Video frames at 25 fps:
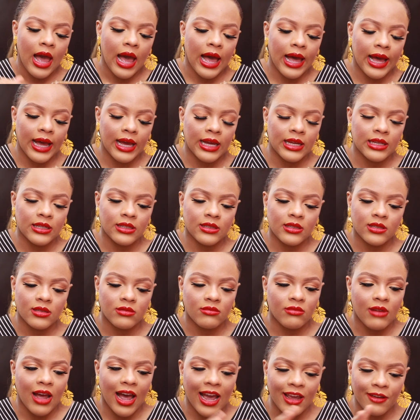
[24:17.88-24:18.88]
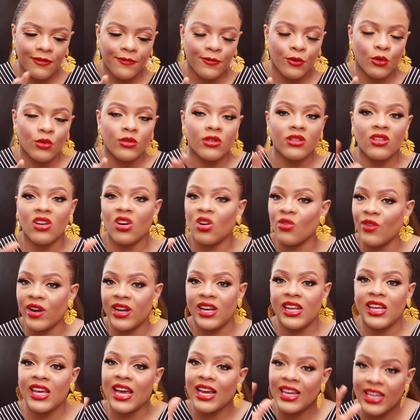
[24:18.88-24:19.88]
and iPhone
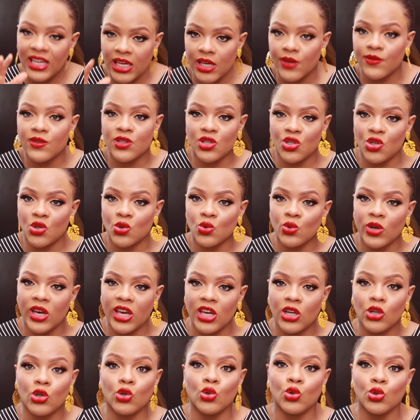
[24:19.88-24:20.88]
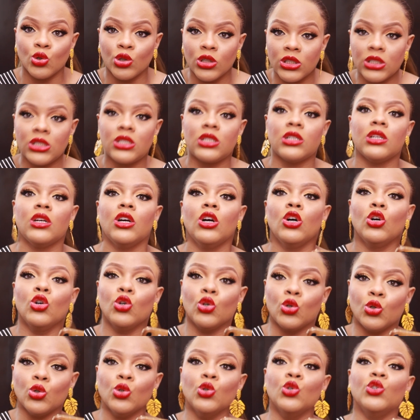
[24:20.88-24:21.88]
already gives you a good
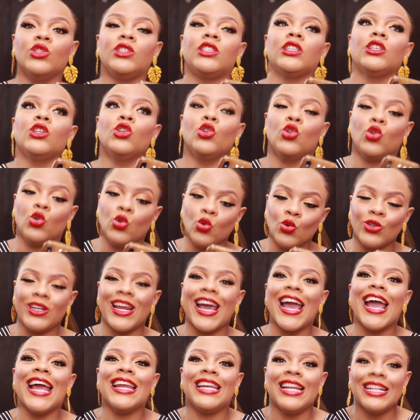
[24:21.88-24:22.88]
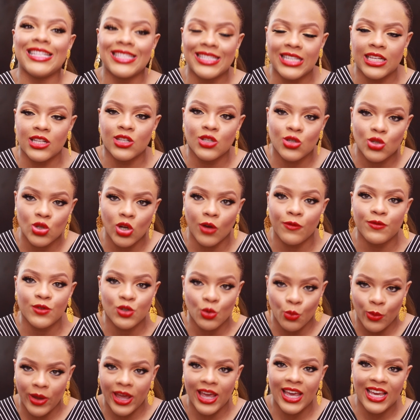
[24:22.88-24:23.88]
editing
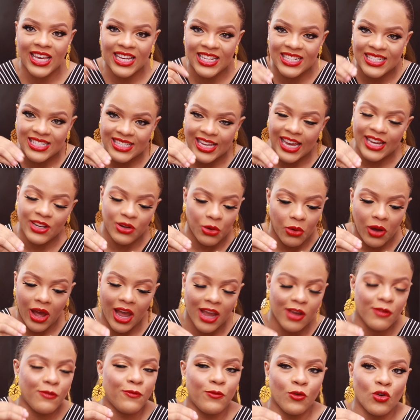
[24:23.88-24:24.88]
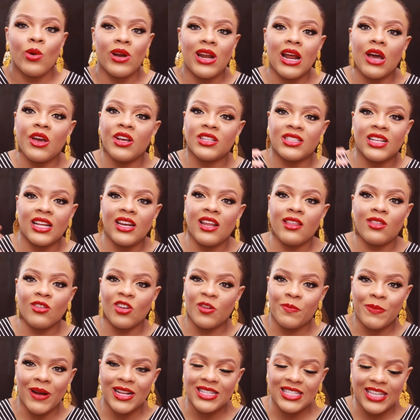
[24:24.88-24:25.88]
software inside your iPhone without using any
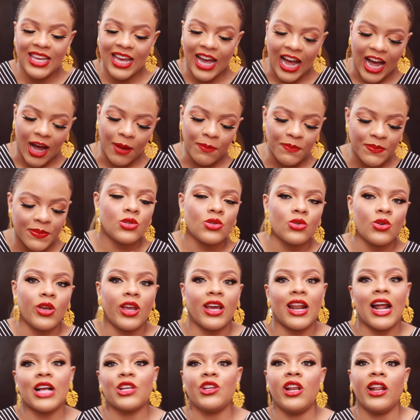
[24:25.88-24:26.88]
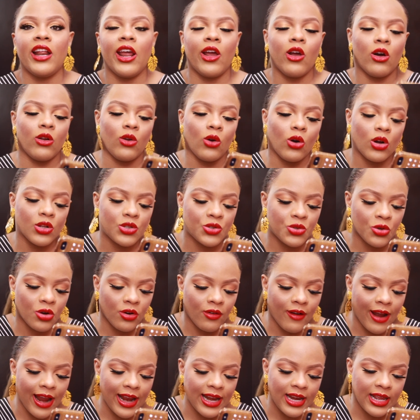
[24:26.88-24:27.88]
third-party app. So you can actually click on
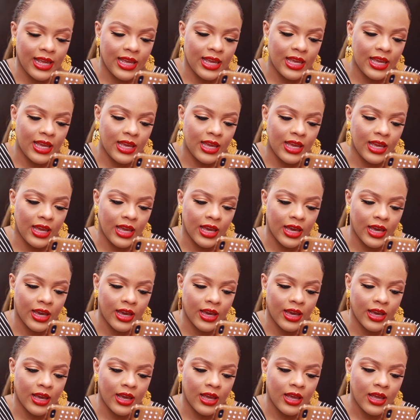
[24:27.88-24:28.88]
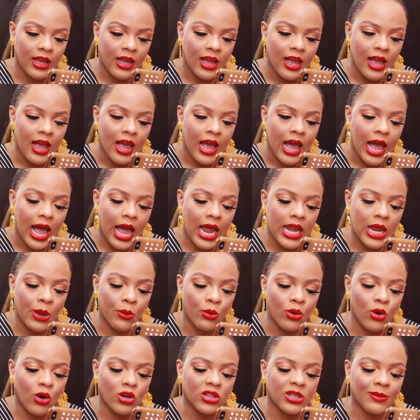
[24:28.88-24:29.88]
auto right here, and it
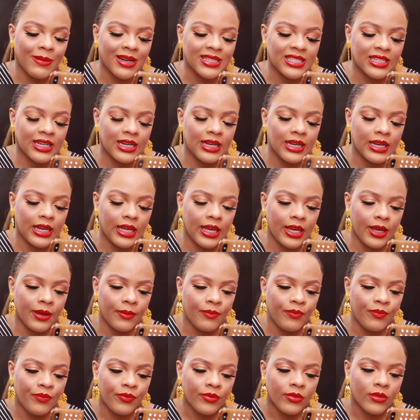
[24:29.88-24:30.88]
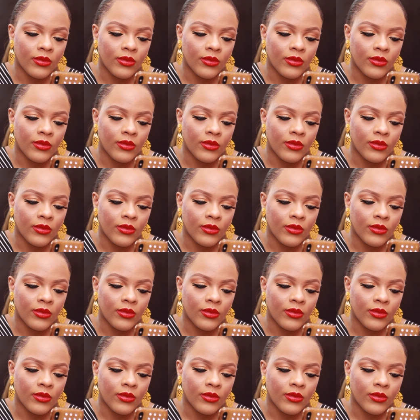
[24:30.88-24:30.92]
will automatically